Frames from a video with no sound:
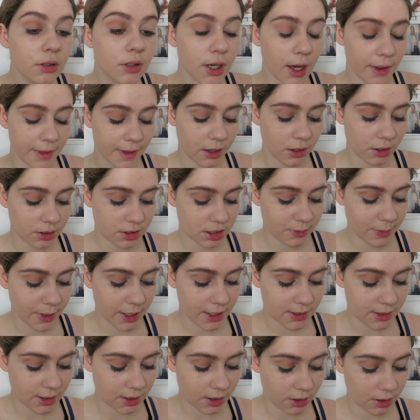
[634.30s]
Yeah, that looks
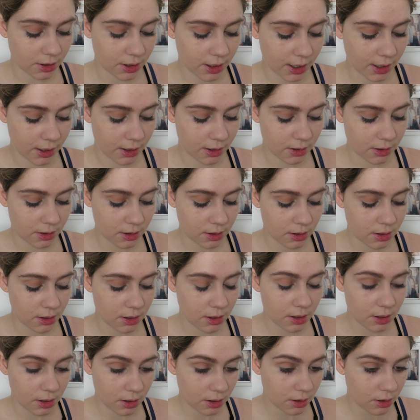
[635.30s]
amazing. Okay.
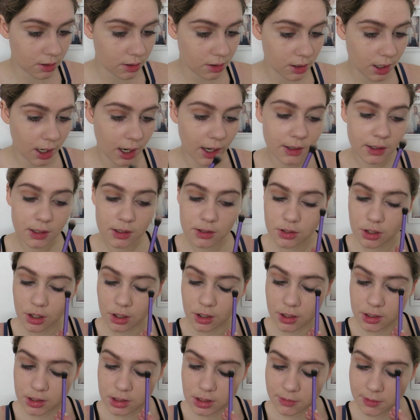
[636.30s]

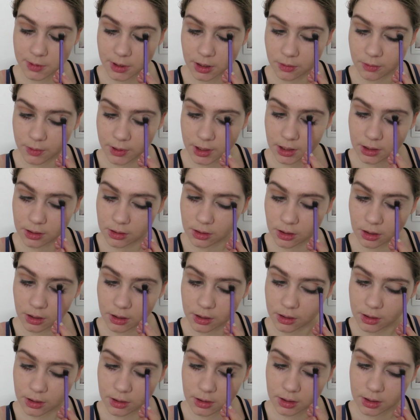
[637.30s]
Undertone is a bit weird
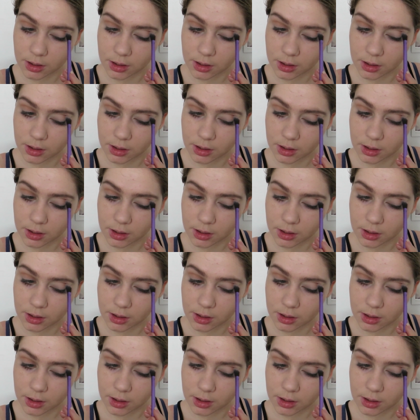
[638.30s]
though.